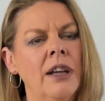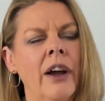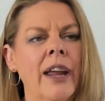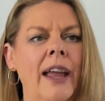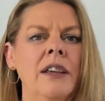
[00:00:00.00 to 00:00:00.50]

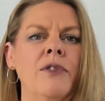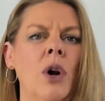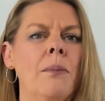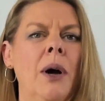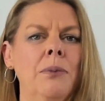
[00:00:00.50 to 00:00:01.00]
okay, you've
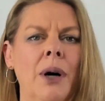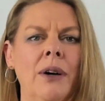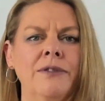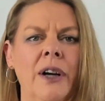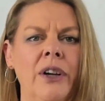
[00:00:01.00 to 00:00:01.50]
got a
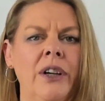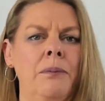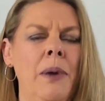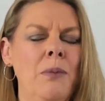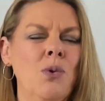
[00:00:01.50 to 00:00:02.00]
mobile phone
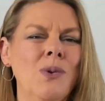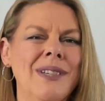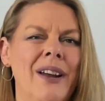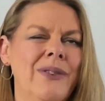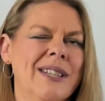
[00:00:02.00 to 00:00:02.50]
and people will
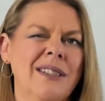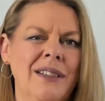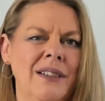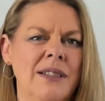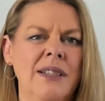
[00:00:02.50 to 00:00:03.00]
say to us,
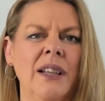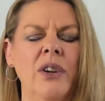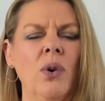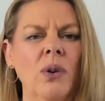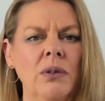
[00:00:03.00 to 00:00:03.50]
oh, it's
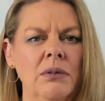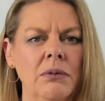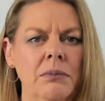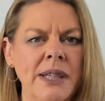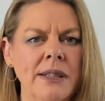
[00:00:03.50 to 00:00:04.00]
nearly all
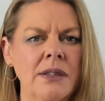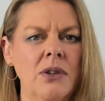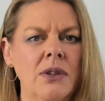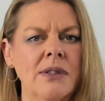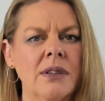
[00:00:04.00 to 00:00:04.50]

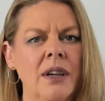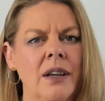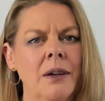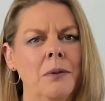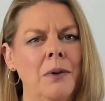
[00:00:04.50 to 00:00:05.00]
business use.
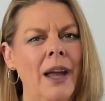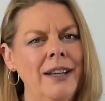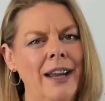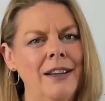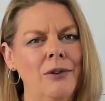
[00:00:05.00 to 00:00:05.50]

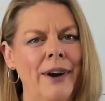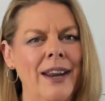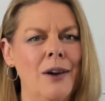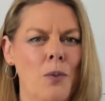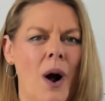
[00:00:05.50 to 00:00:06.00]
And yet you
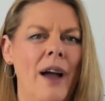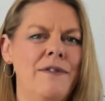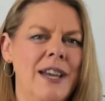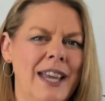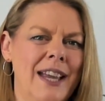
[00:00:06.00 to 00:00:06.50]
ring your
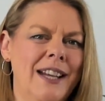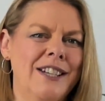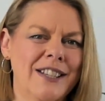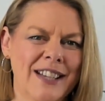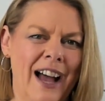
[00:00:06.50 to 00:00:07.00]
wife, your
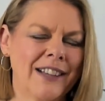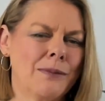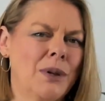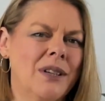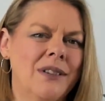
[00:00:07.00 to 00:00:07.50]
kid, your
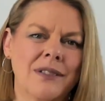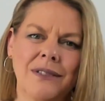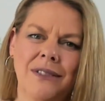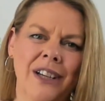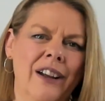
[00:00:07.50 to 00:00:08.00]
husband,
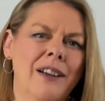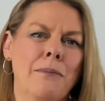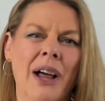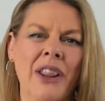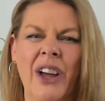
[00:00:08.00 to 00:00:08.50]
your
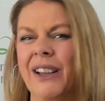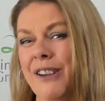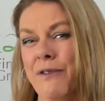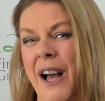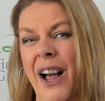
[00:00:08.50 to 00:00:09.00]
mother,
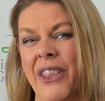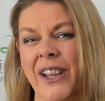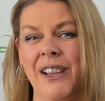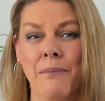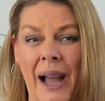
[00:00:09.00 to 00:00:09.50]
your father,
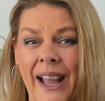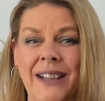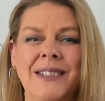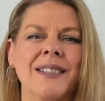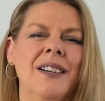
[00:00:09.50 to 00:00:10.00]
your
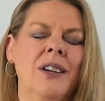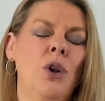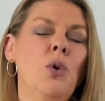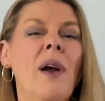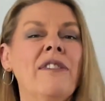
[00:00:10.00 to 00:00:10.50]
mates,
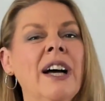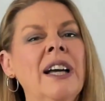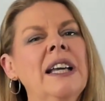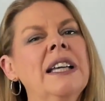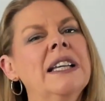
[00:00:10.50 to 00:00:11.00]
whoever.
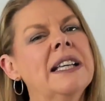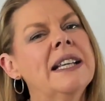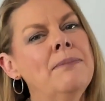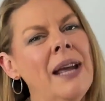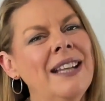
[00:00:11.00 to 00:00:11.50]

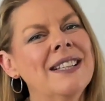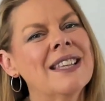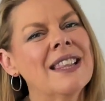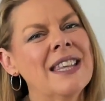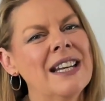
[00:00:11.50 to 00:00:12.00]
Means
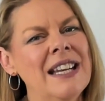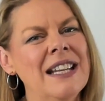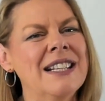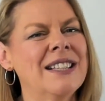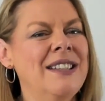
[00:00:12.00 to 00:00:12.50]
that
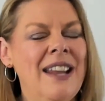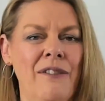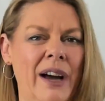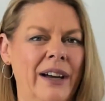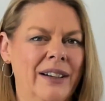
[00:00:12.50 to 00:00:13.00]
it's
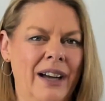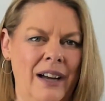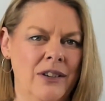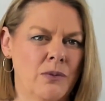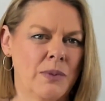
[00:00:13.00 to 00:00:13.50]
never
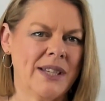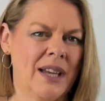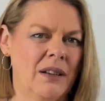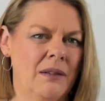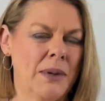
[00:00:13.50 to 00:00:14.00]

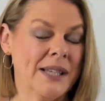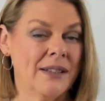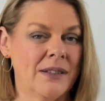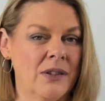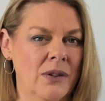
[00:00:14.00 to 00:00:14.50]
100%
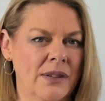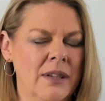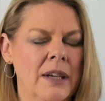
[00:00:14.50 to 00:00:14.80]
business use.